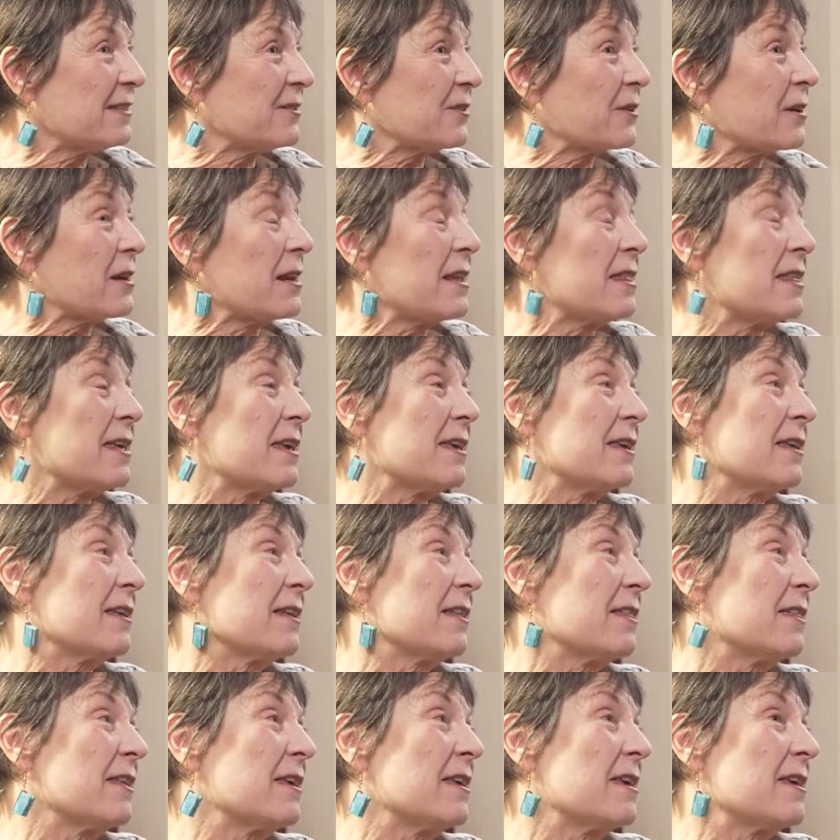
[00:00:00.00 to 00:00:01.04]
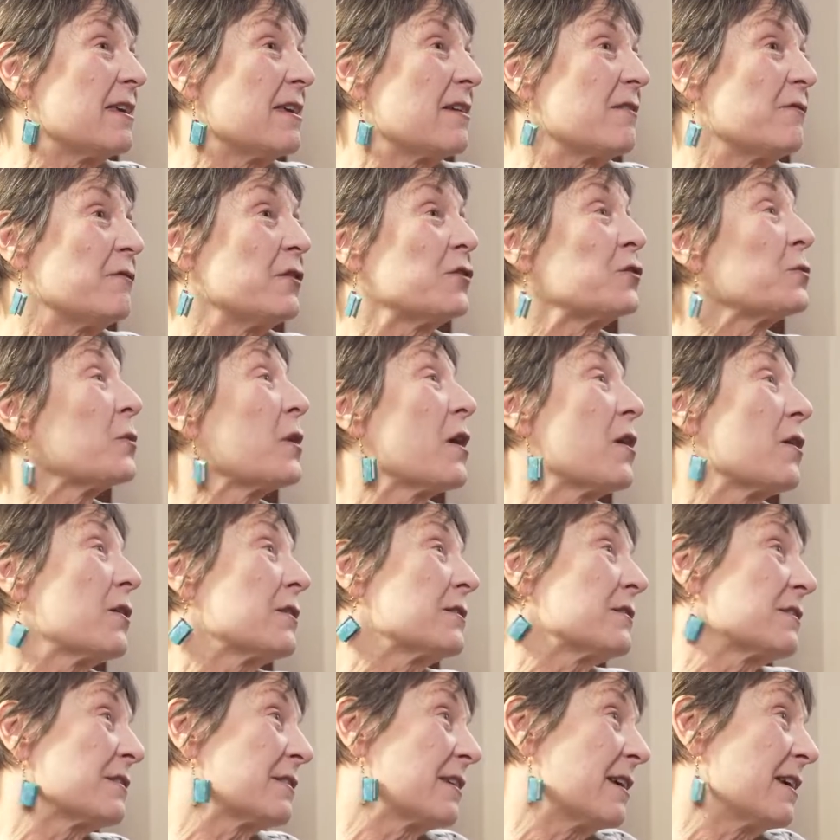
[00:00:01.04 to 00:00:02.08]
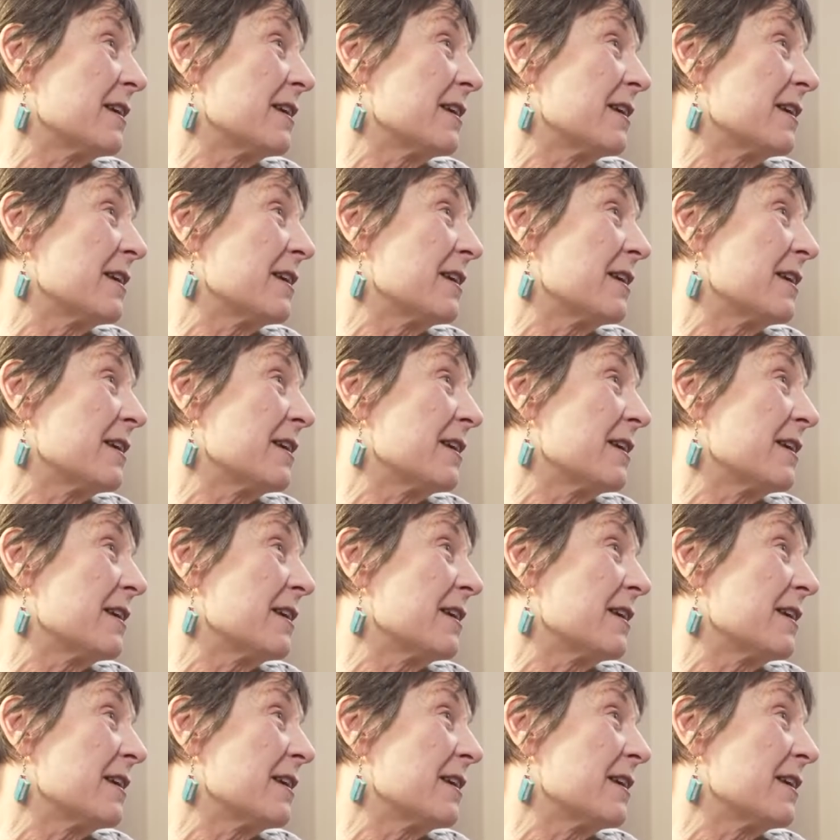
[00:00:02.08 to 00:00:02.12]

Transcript: certainly the visual arts